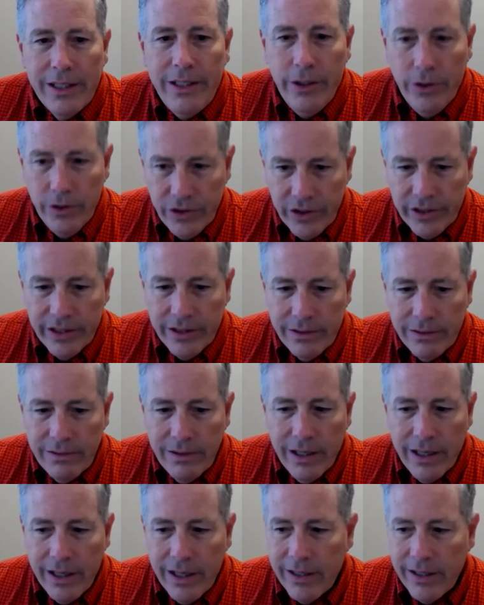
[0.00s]

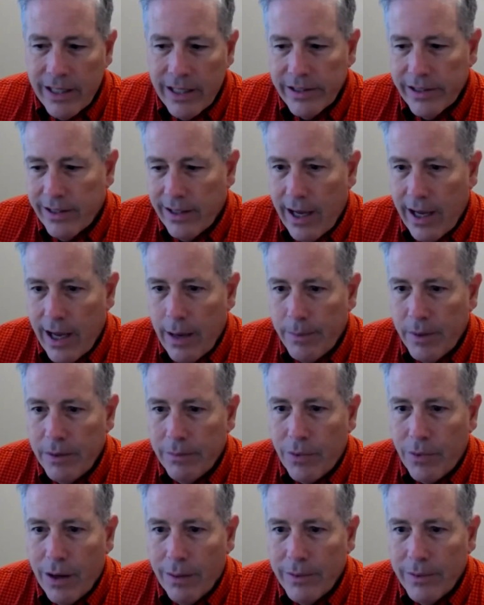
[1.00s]
Houston, and that's going to
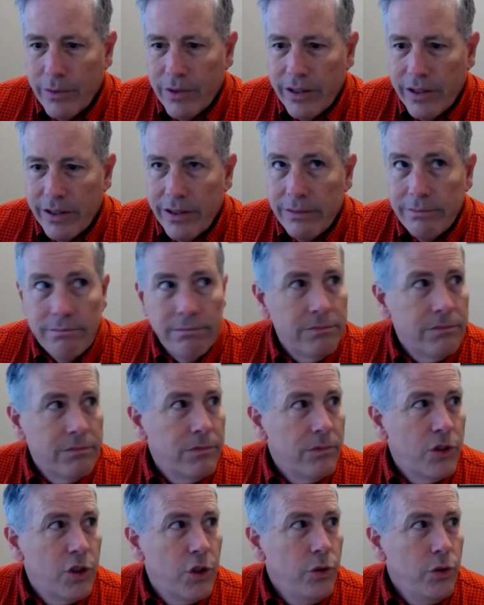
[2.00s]
happen probably within
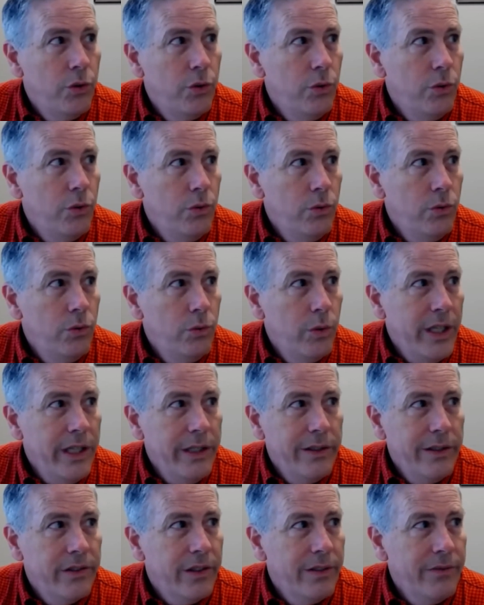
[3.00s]
2
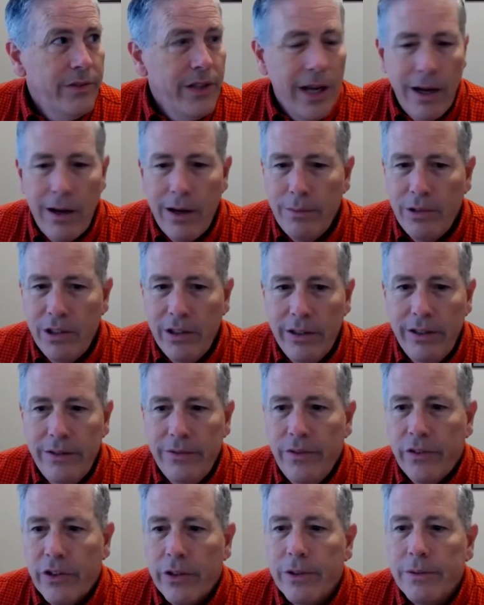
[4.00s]
weeks of now, I
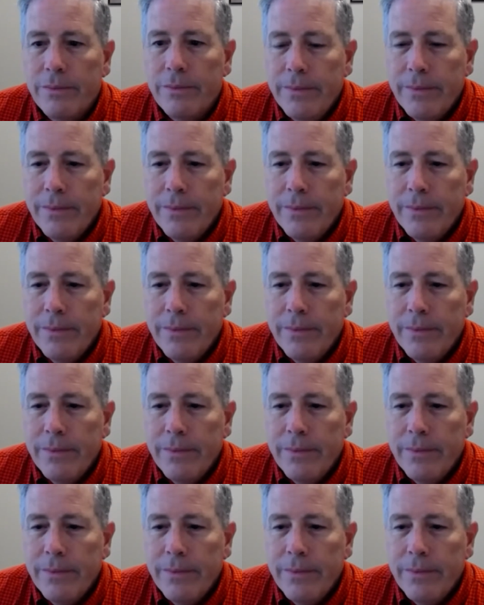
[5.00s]
believe. So,